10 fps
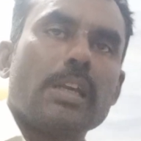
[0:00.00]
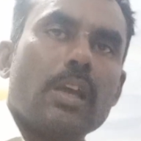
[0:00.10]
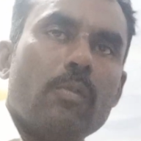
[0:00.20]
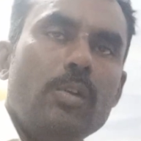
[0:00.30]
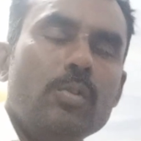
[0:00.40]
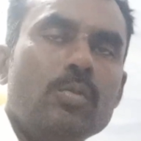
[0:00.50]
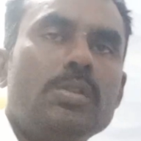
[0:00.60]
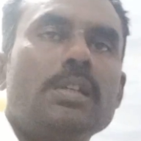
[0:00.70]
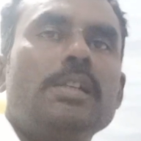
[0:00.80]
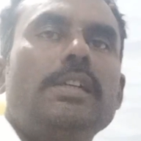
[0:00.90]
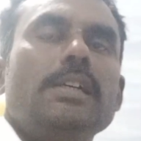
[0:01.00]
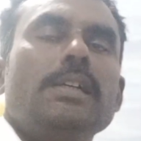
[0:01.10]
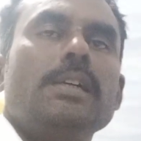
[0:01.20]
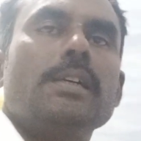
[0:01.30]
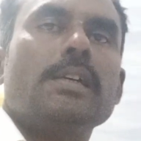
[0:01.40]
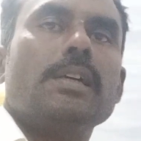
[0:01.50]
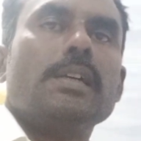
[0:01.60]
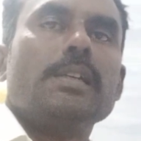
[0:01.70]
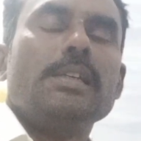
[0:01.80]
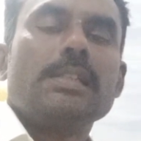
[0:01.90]
evolutioned
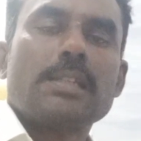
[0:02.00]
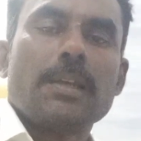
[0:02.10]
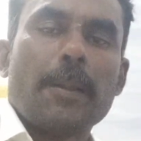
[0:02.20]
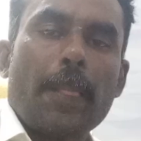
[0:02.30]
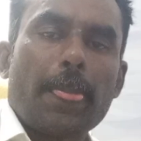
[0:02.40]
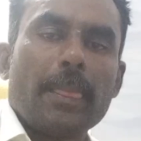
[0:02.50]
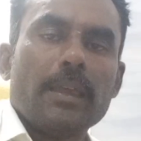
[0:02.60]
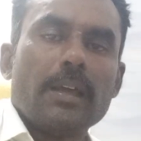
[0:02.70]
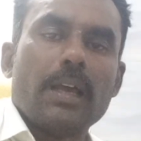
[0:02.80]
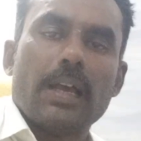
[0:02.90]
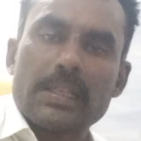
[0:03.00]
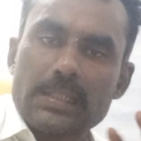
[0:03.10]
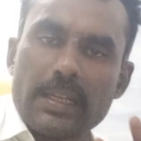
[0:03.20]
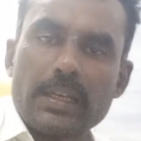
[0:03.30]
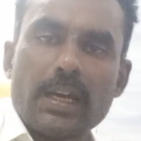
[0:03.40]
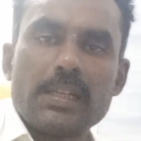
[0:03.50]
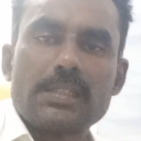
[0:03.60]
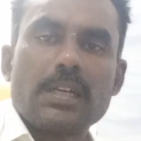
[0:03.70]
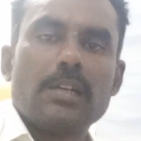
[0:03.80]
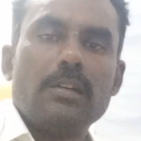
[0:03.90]
is, as like
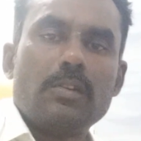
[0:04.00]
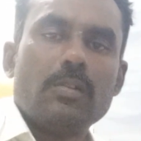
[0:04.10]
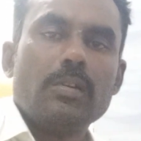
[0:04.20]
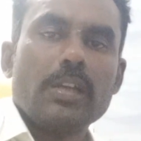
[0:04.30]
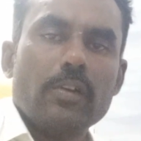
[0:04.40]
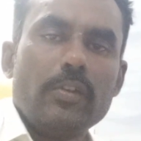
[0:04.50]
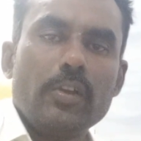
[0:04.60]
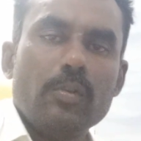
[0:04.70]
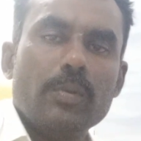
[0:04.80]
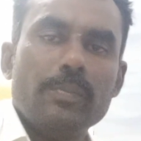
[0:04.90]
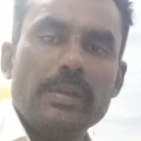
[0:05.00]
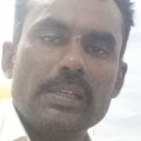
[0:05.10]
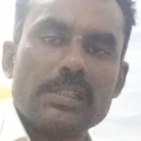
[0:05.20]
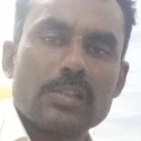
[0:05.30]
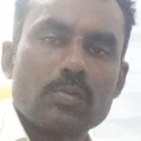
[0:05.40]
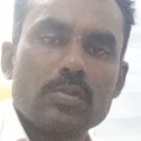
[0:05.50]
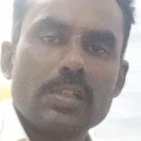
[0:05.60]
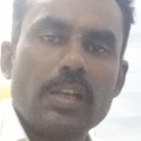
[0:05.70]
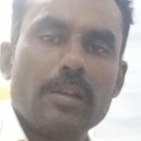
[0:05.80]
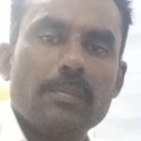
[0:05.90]
Aristotle told, every human being is a
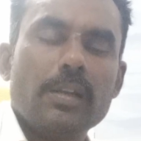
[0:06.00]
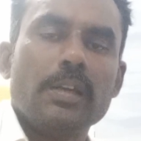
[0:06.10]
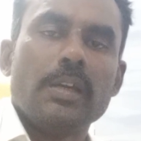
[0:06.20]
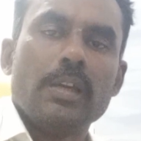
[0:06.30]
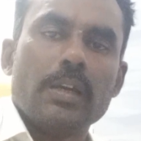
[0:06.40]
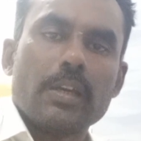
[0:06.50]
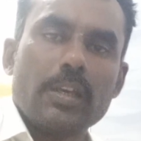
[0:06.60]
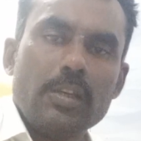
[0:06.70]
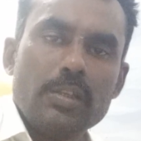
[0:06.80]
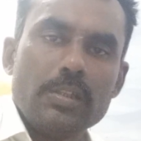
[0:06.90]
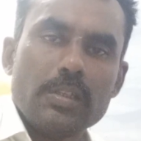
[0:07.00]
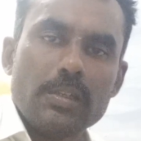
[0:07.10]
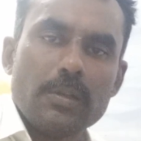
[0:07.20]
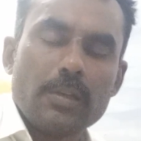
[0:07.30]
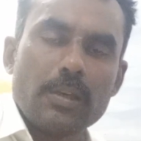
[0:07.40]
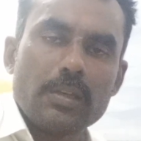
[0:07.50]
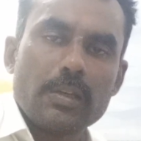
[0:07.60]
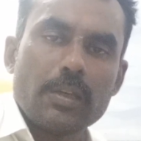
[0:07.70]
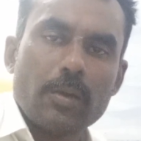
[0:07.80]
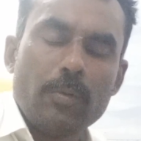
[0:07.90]
social animal. He,
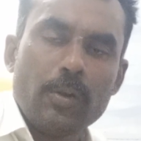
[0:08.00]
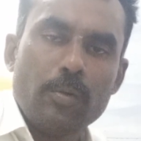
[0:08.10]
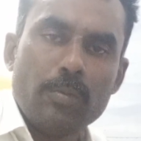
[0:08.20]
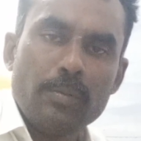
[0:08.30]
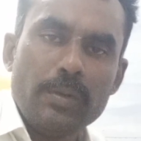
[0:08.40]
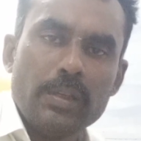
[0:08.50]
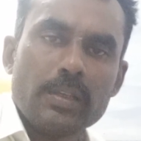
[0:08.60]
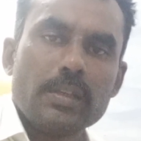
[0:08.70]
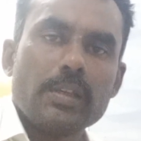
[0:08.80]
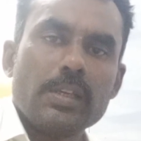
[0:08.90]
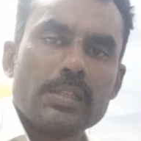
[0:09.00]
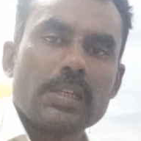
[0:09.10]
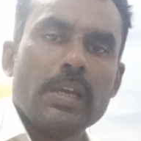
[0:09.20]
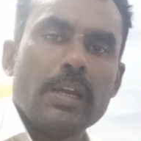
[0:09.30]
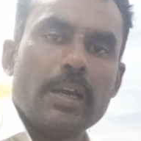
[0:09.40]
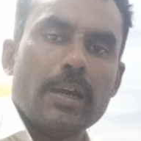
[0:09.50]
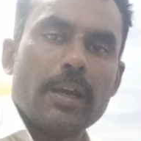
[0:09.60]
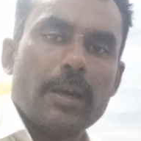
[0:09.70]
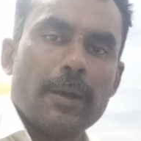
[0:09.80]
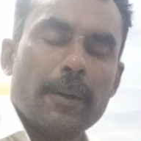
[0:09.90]
every human being is
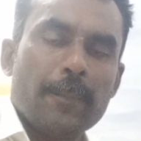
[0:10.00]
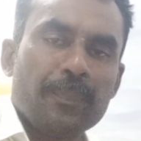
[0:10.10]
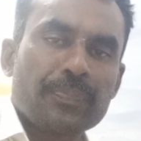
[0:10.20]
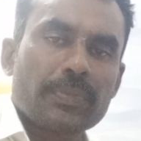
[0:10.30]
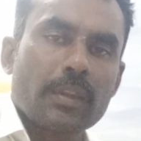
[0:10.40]
um,